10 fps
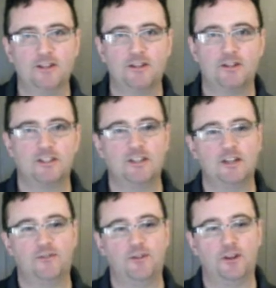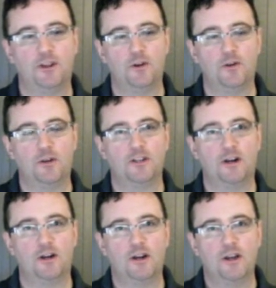can see, and if you look at your own
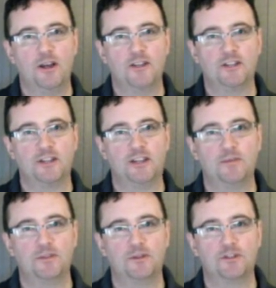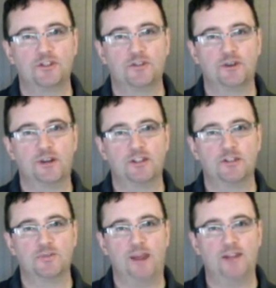guitar, is it keeps those strings
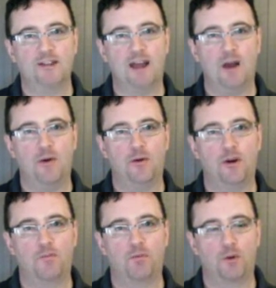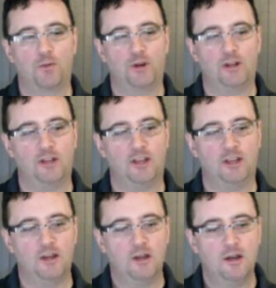spaced out appropriately
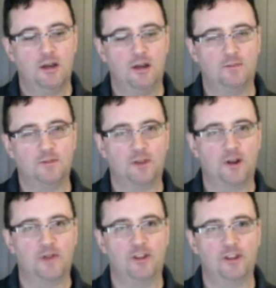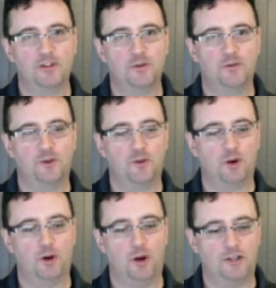so that everything is uniform
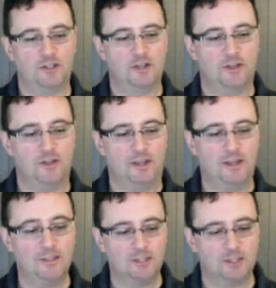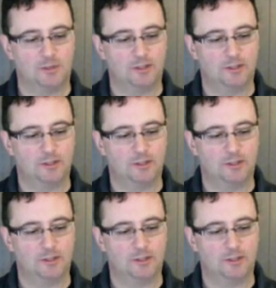across the instrument.